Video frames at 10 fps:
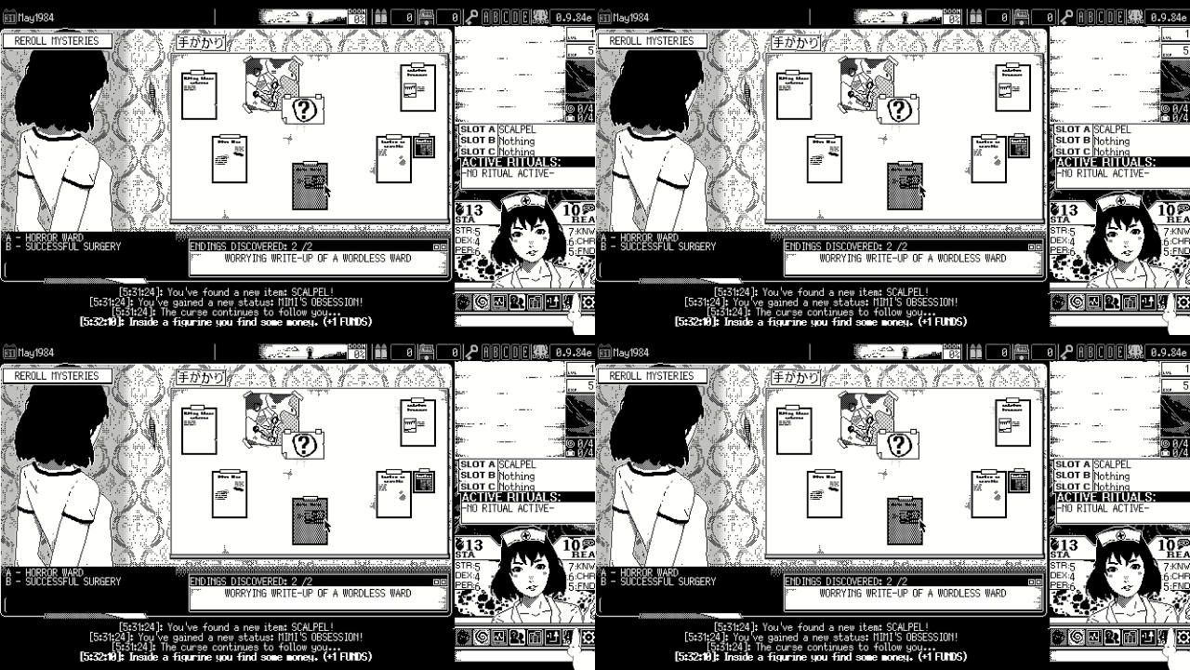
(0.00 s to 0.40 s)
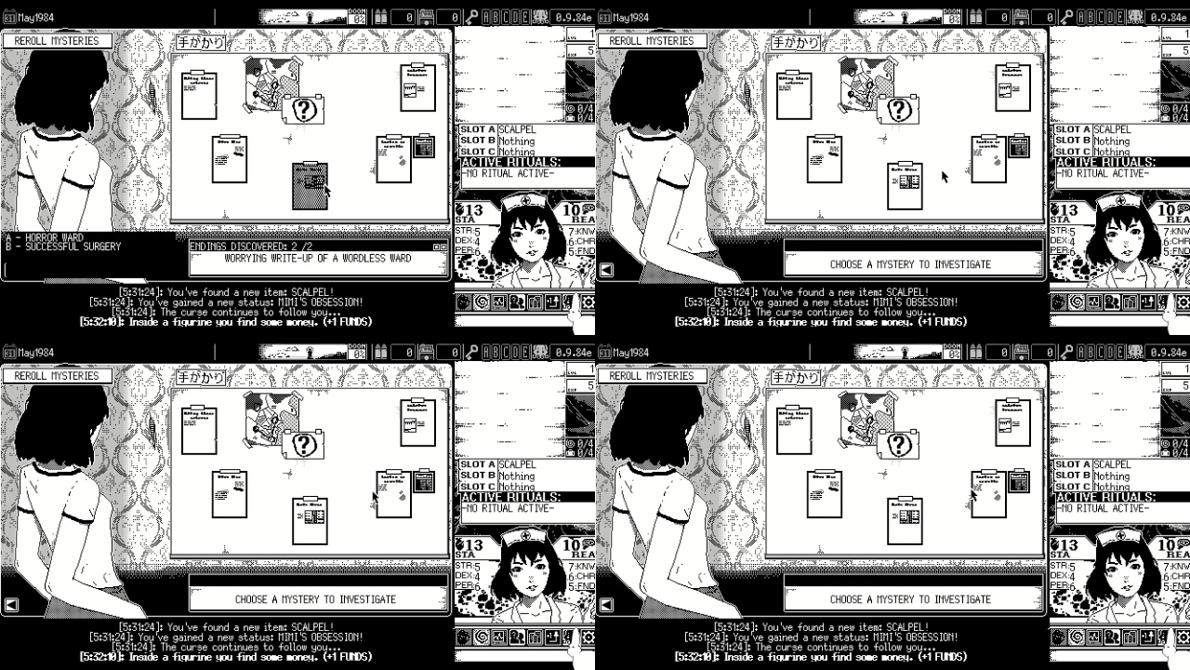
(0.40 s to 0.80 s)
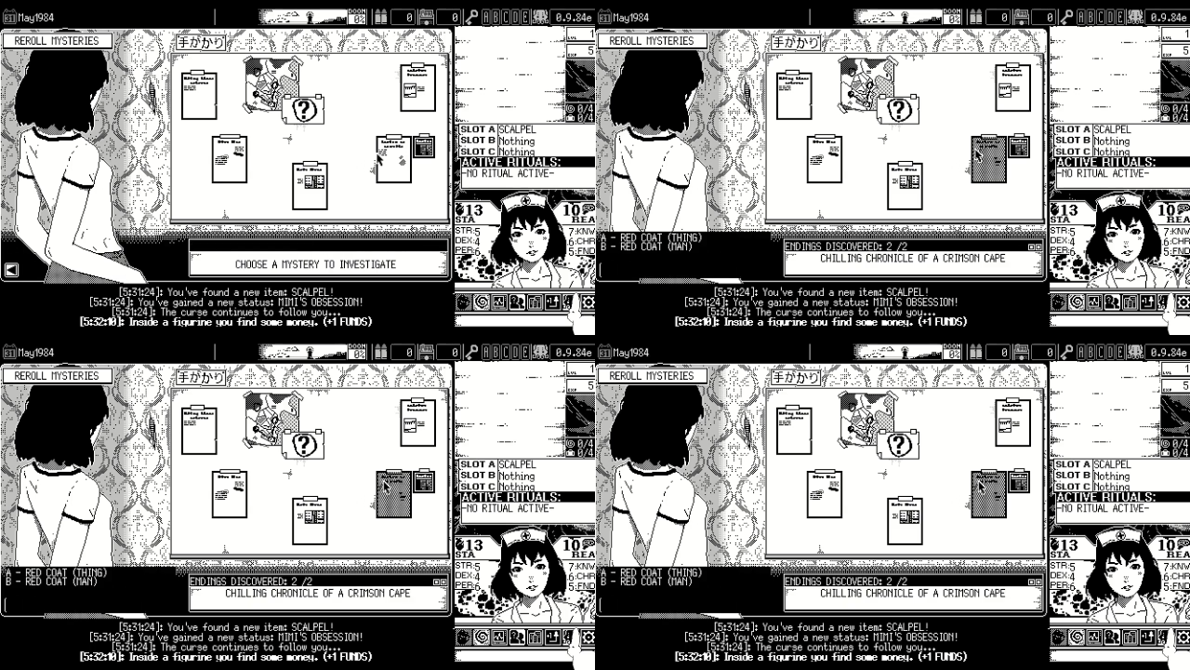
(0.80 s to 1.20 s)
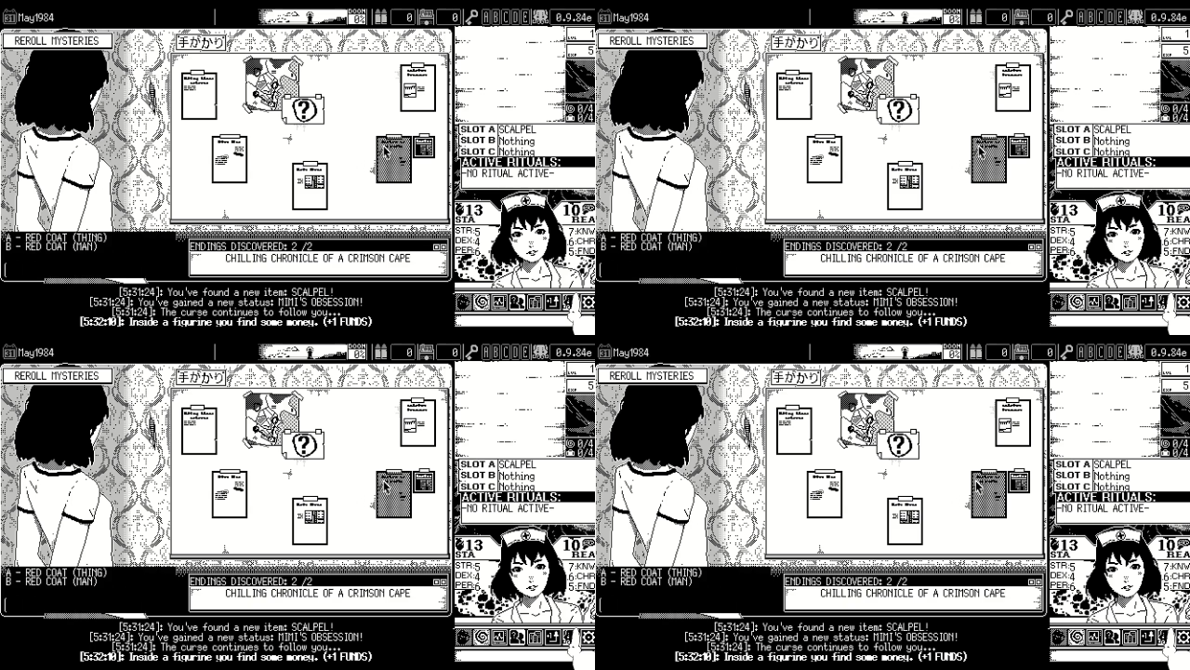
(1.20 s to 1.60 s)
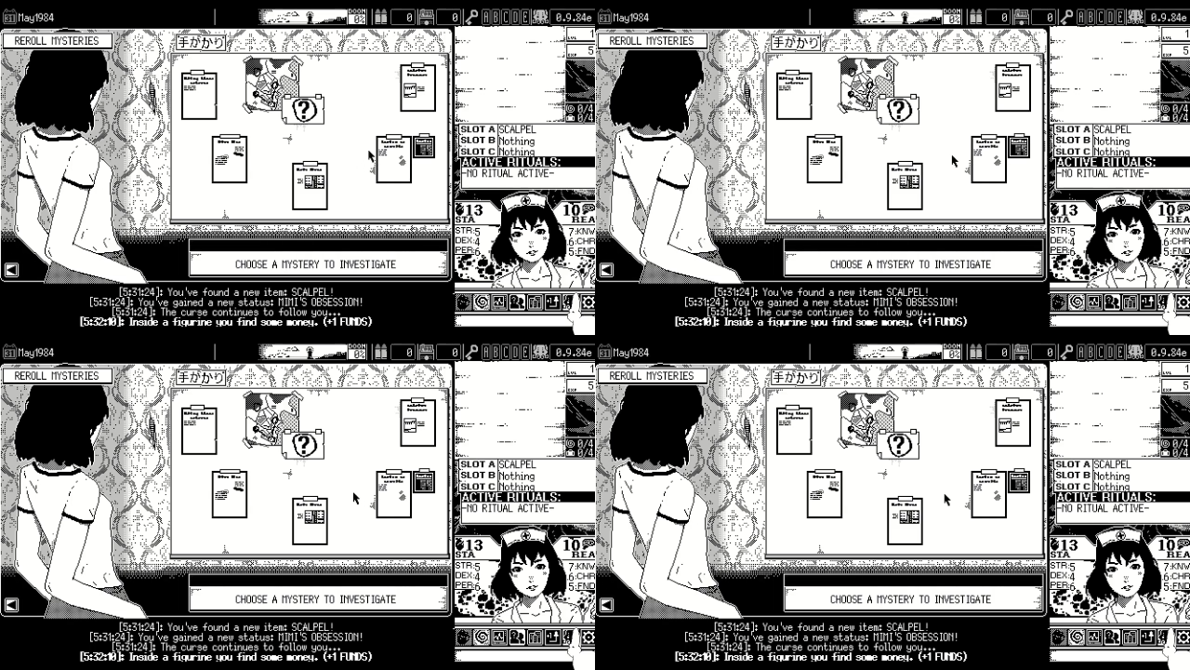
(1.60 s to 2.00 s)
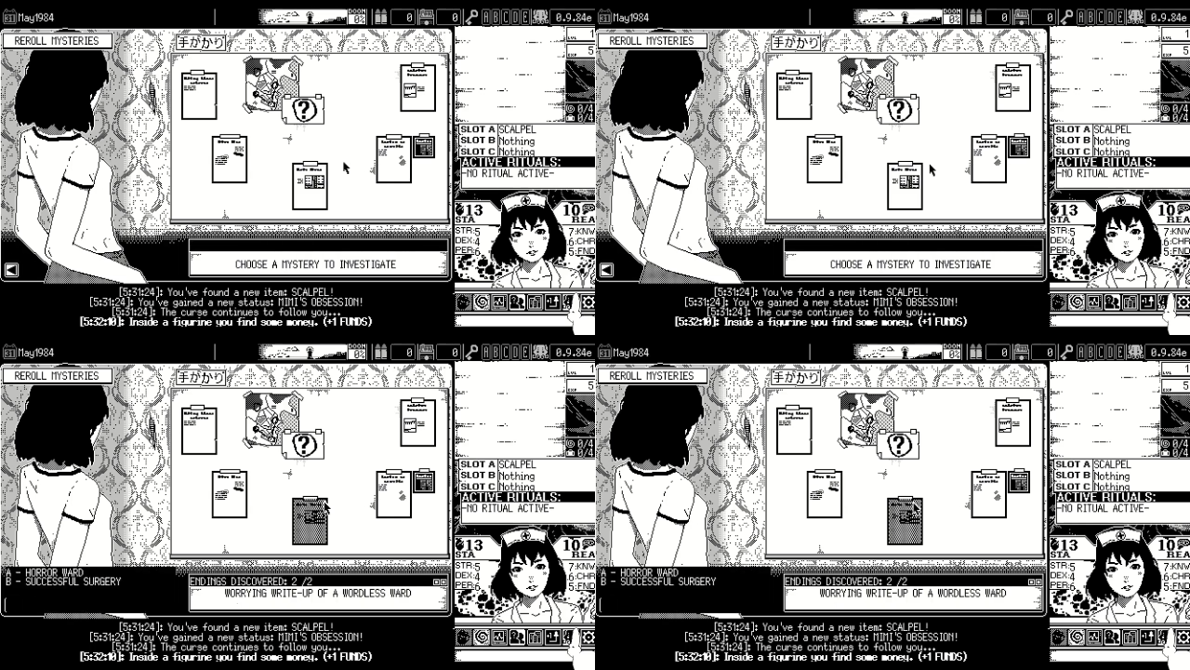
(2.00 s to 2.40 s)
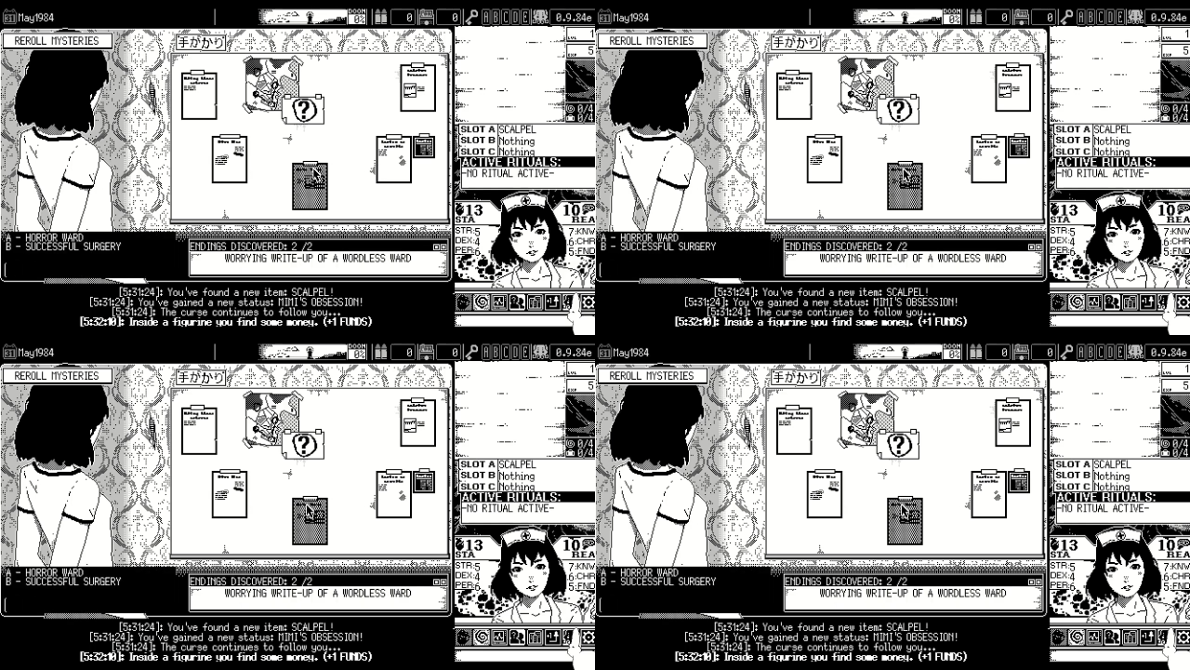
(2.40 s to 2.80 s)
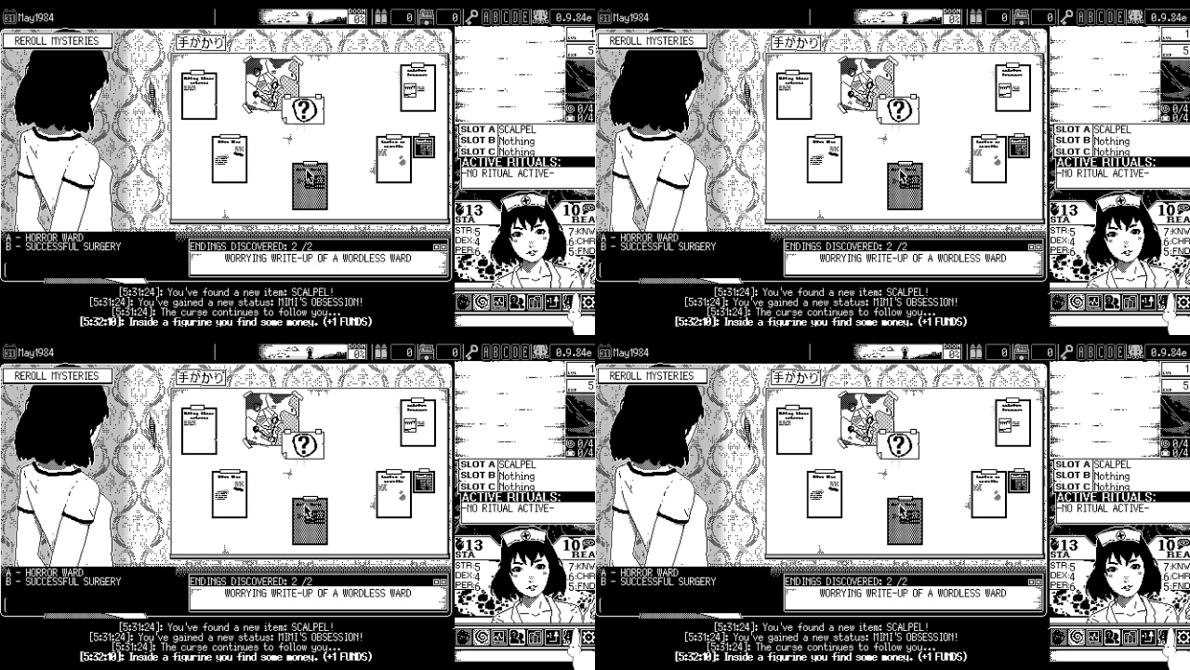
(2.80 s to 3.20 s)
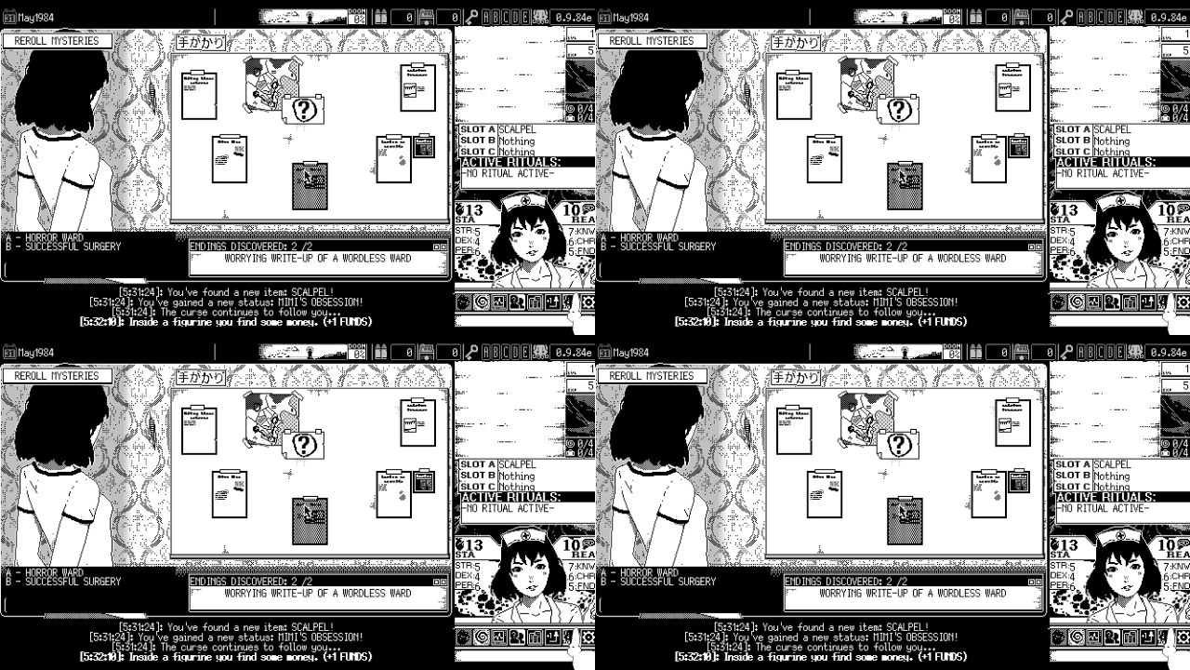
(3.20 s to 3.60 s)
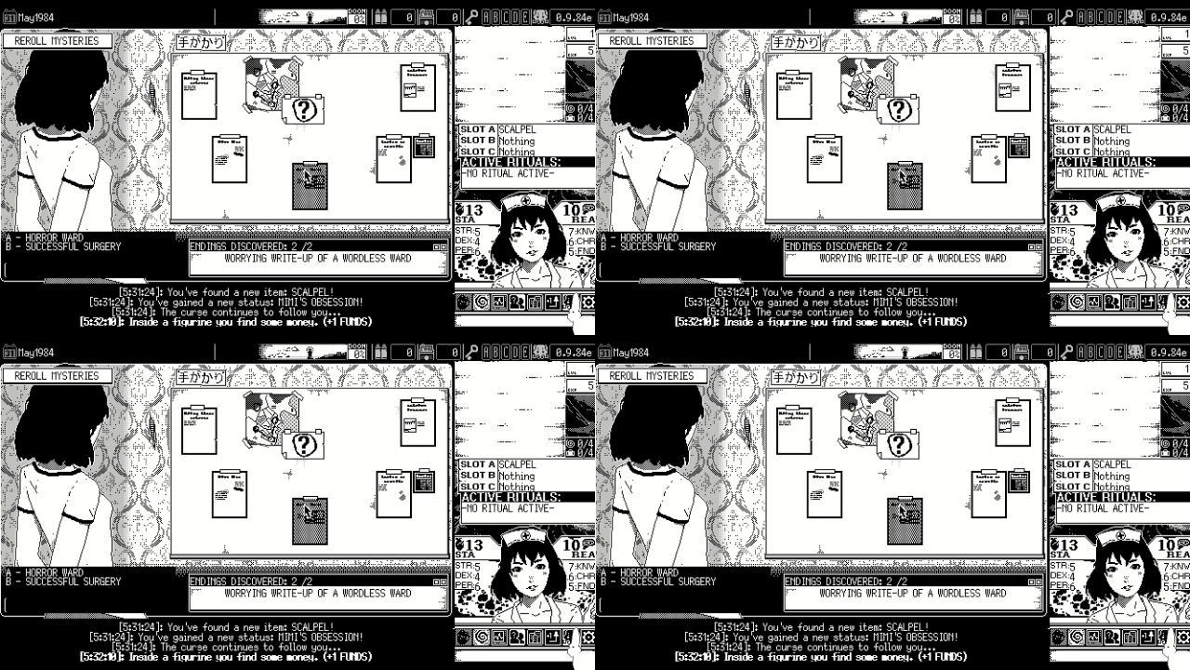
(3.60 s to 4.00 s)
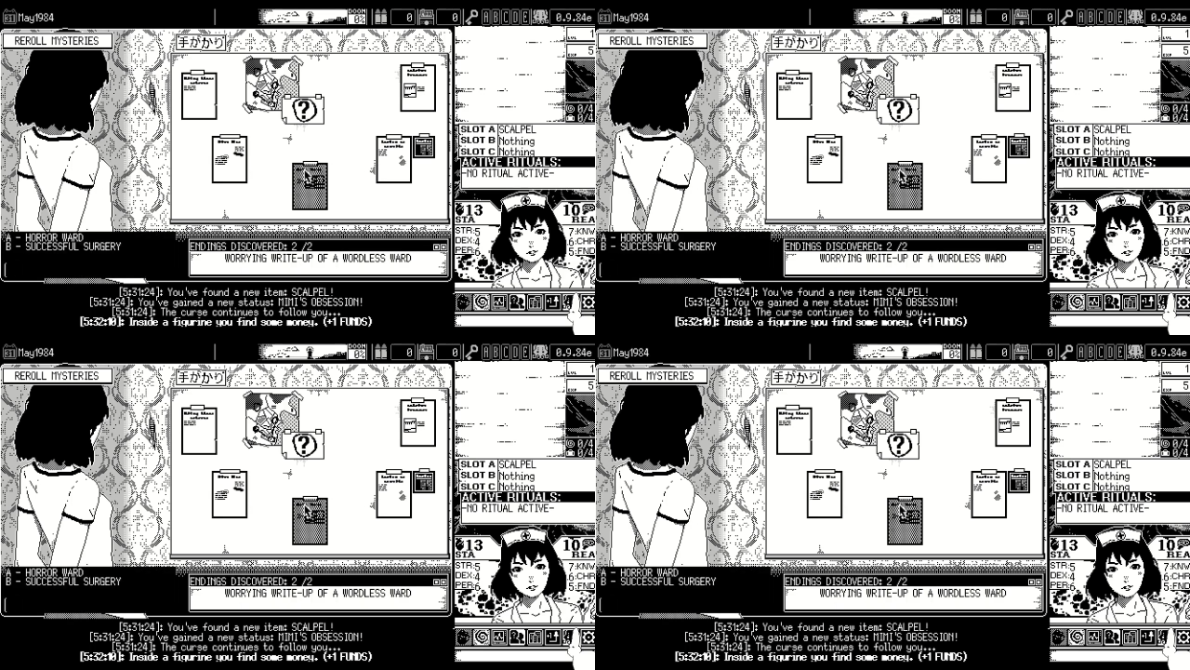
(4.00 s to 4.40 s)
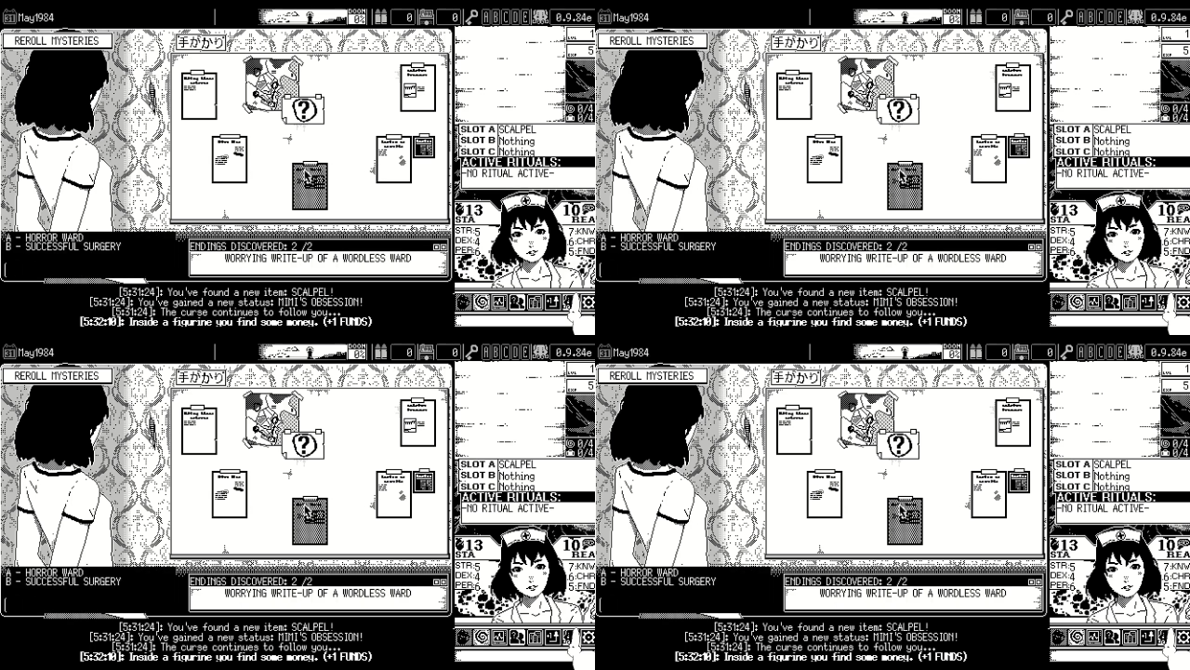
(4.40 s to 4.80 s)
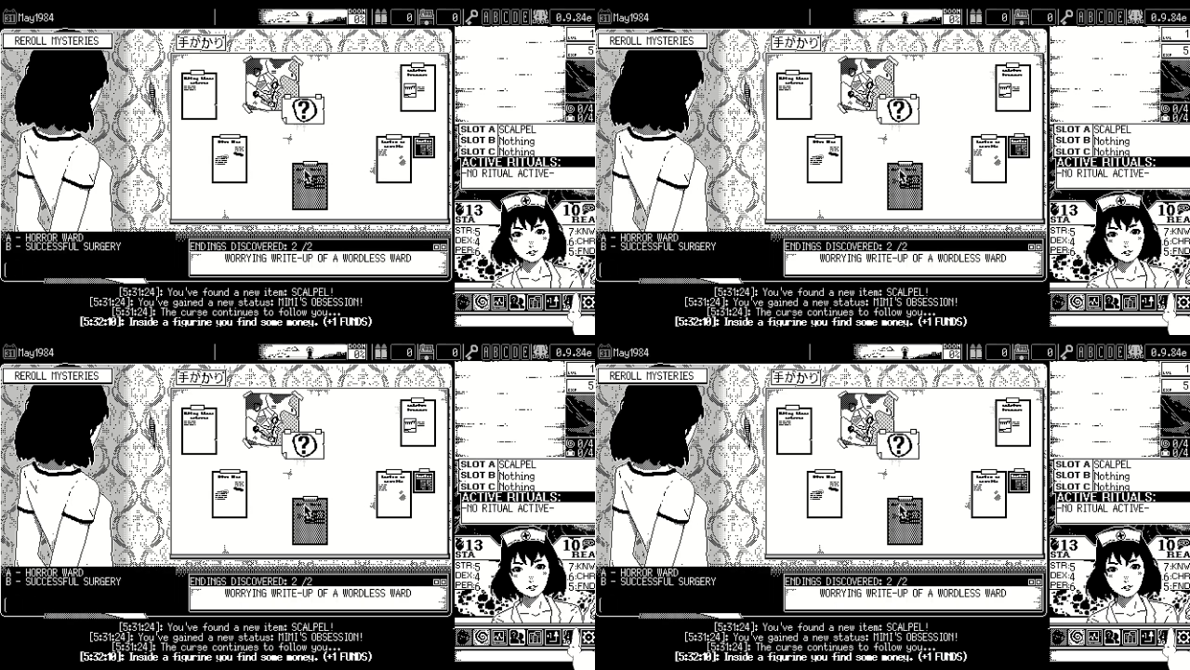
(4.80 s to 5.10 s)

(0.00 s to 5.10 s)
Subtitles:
(no speaker visible)